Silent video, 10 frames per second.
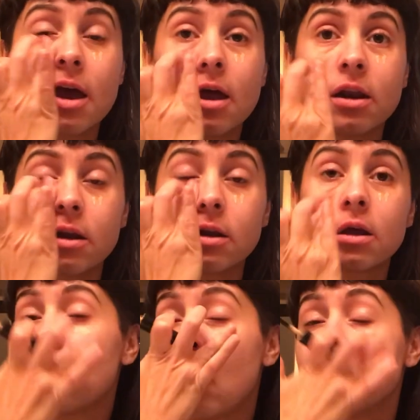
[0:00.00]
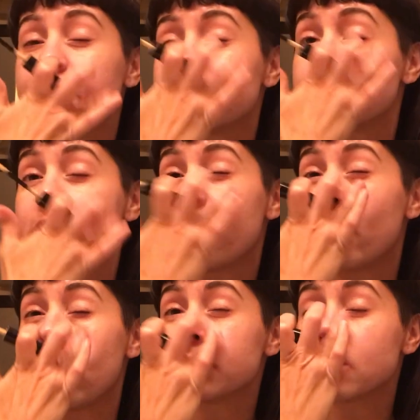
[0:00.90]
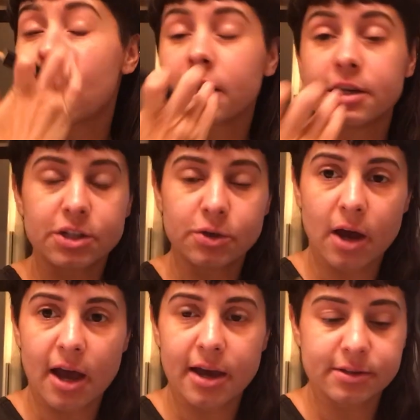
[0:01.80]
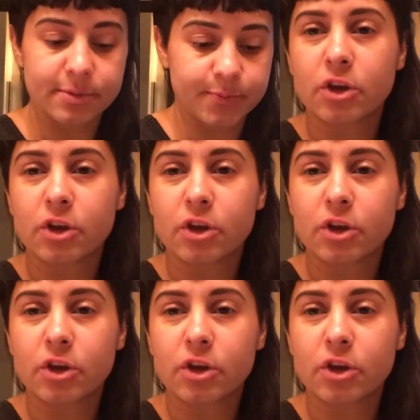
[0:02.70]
and all this stuff while I'm talking to you guys.